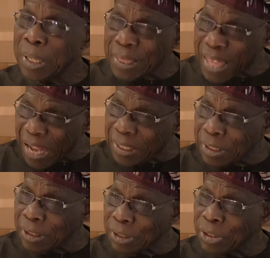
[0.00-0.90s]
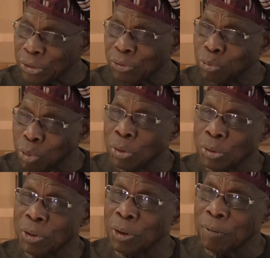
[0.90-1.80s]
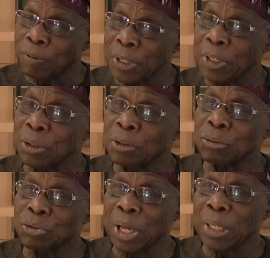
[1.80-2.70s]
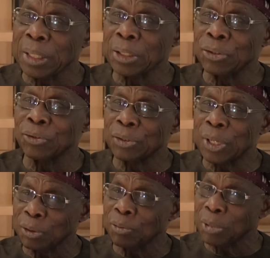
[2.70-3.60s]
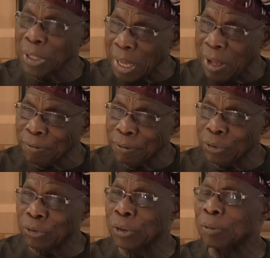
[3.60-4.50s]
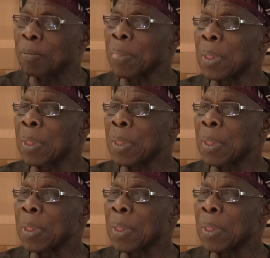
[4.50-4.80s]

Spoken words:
That is one of the challenges that we are facing.